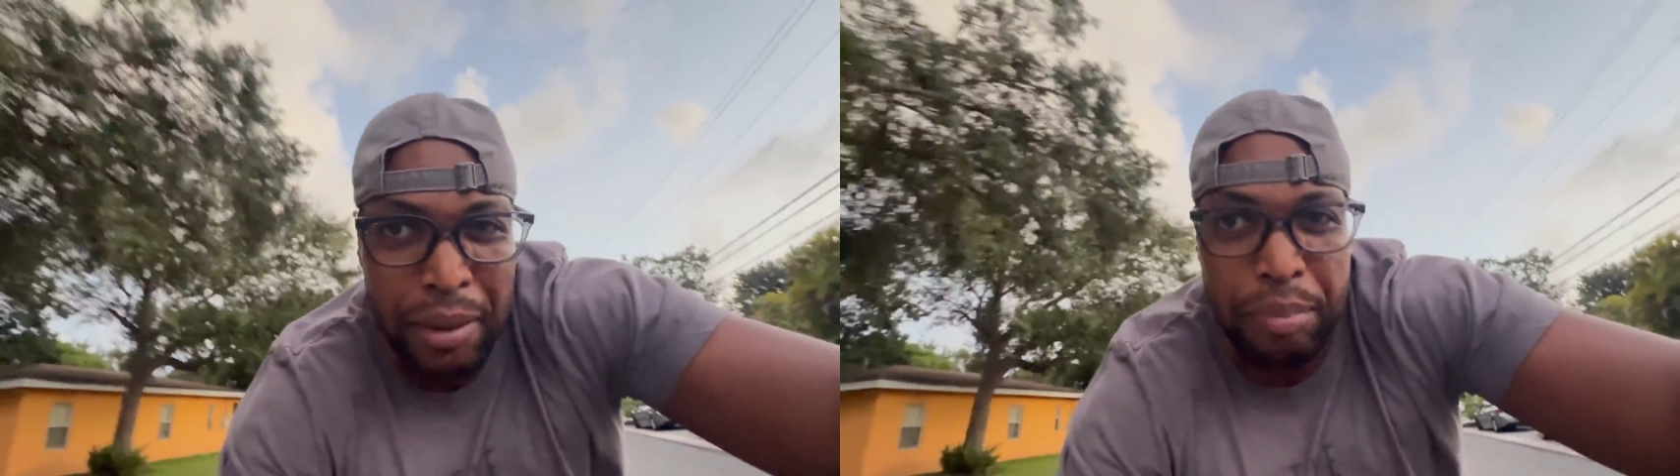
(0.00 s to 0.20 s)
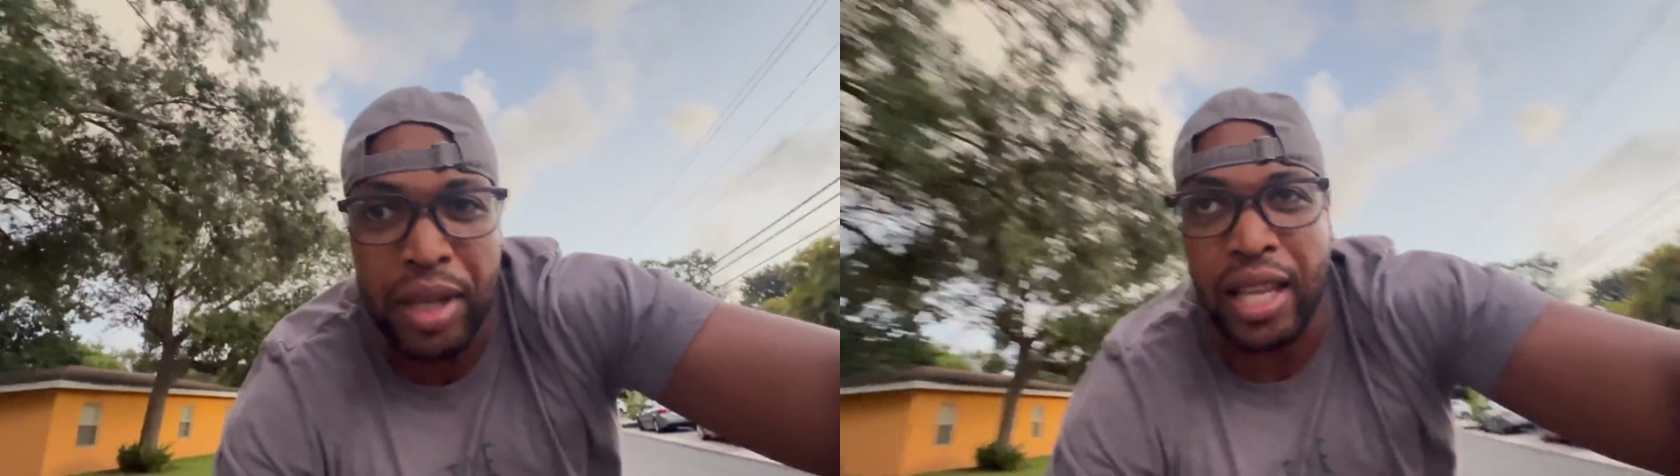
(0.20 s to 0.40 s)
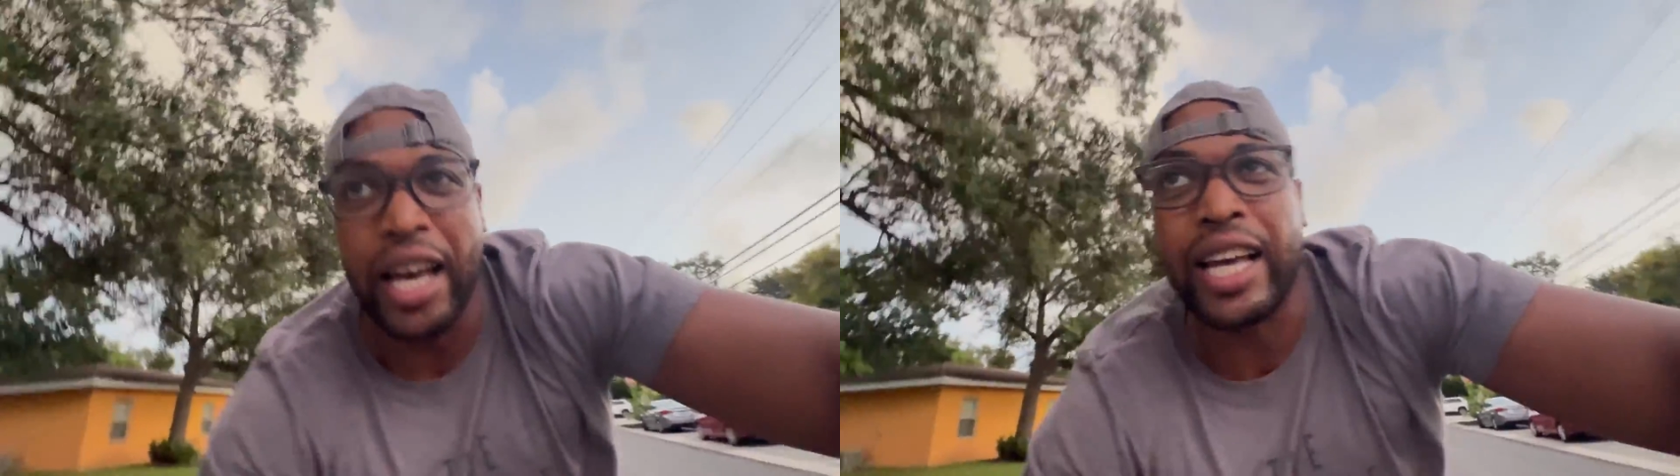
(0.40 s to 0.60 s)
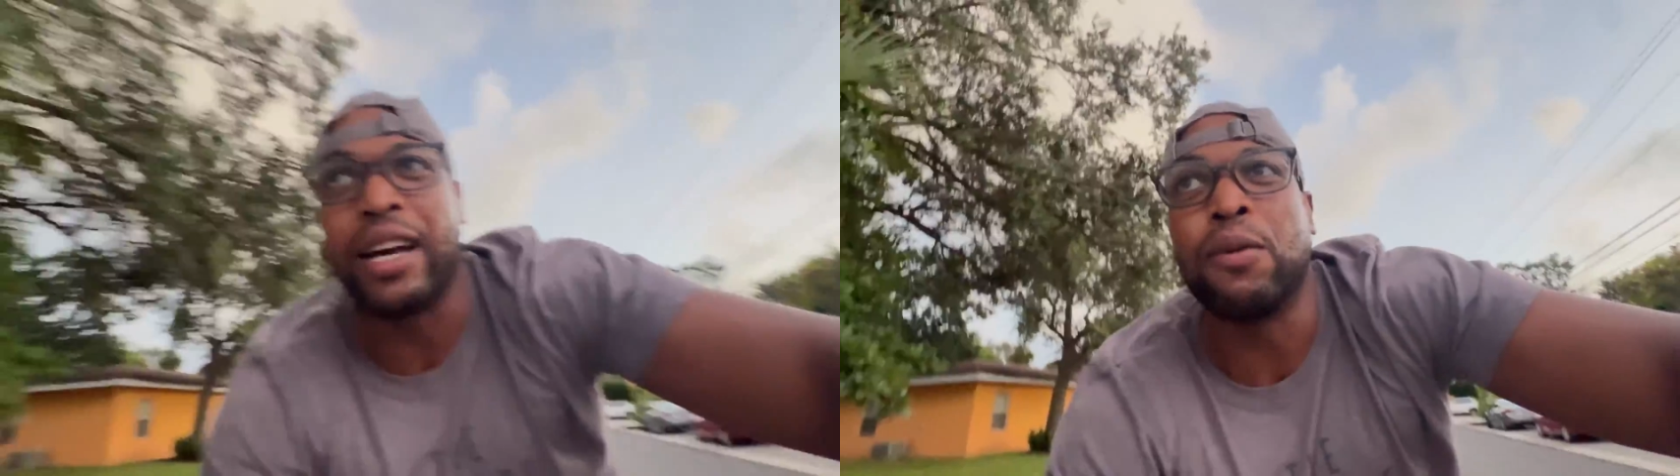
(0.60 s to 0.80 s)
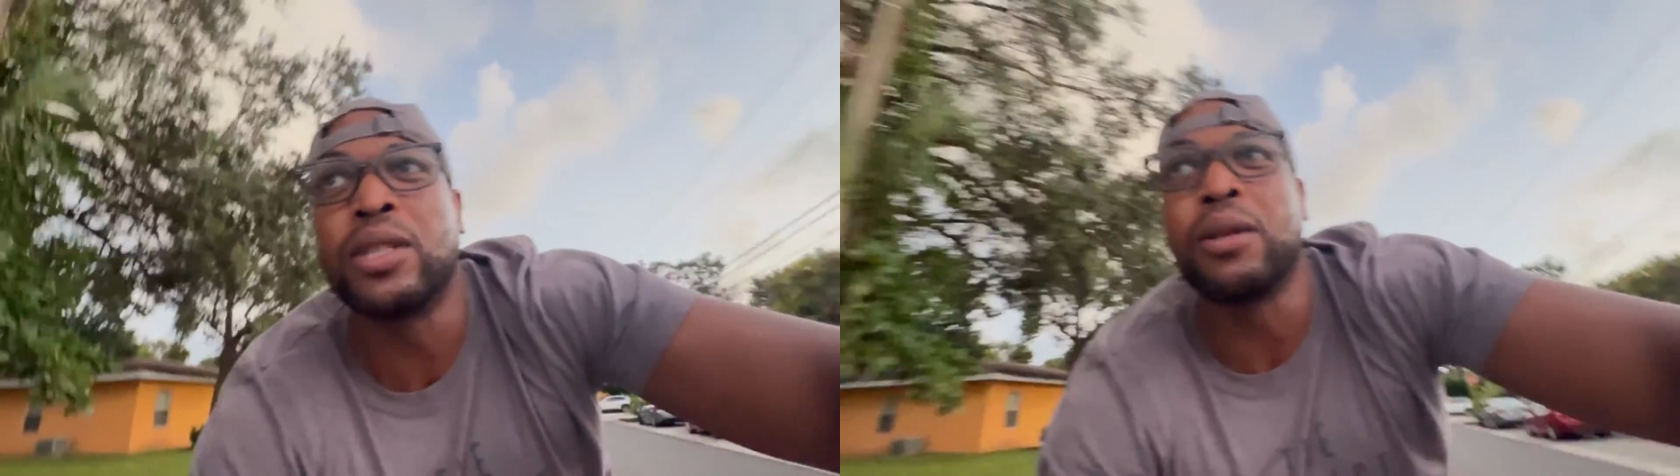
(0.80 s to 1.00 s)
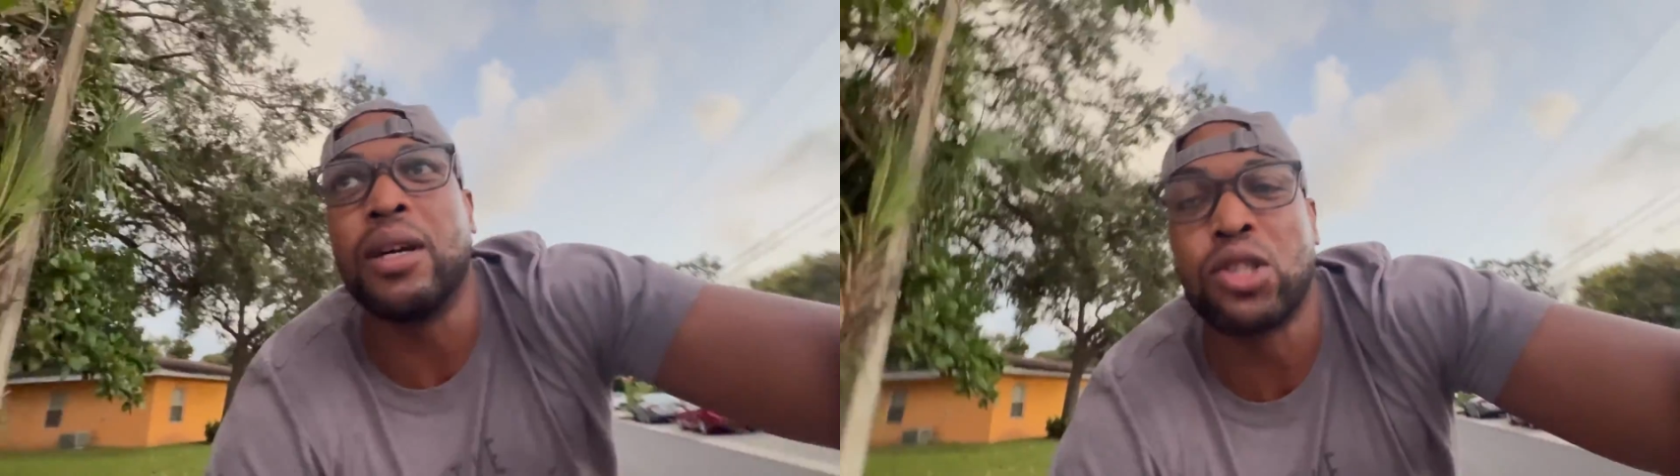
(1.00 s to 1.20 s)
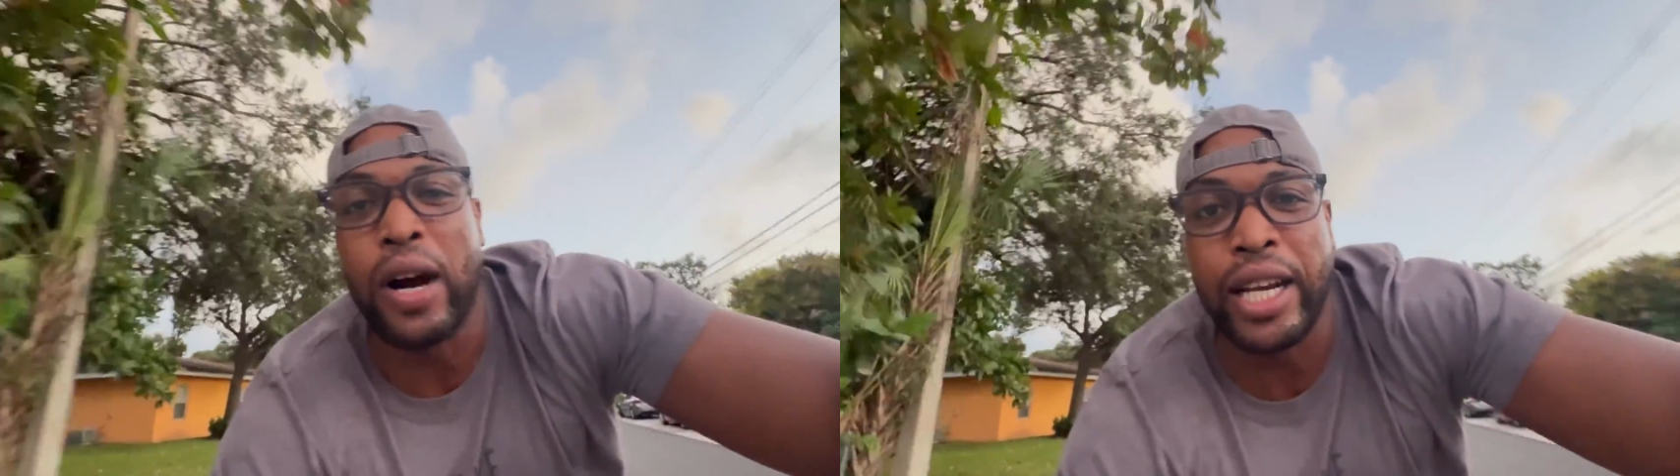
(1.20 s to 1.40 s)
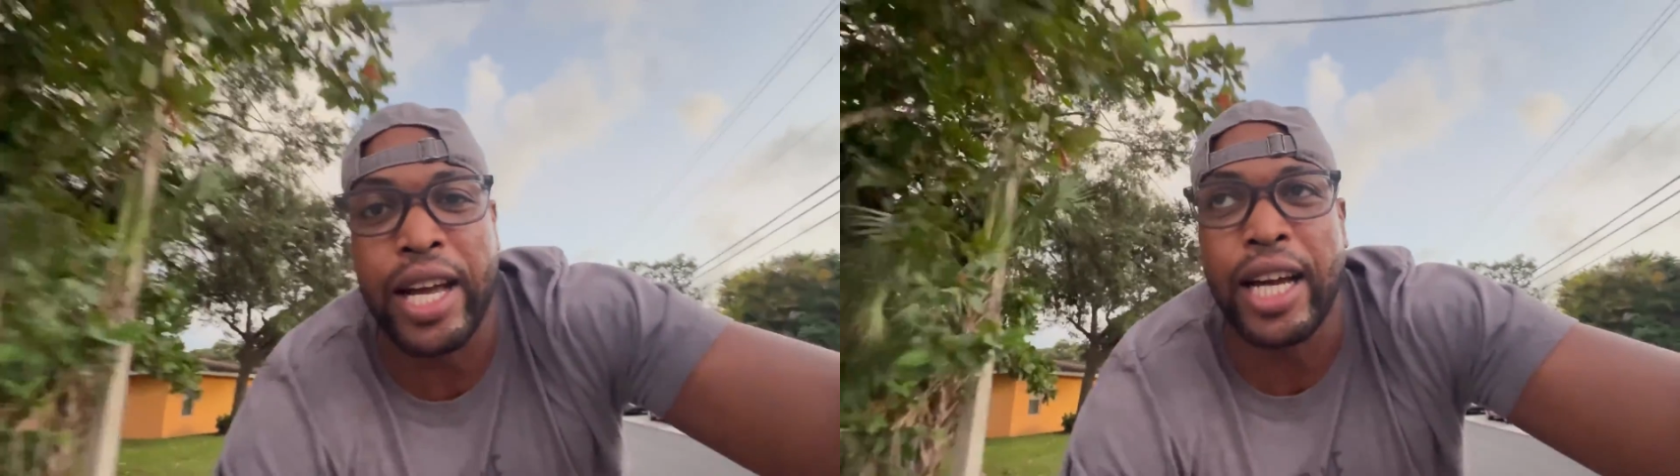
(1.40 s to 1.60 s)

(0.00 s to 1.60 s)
but like I was trying to cut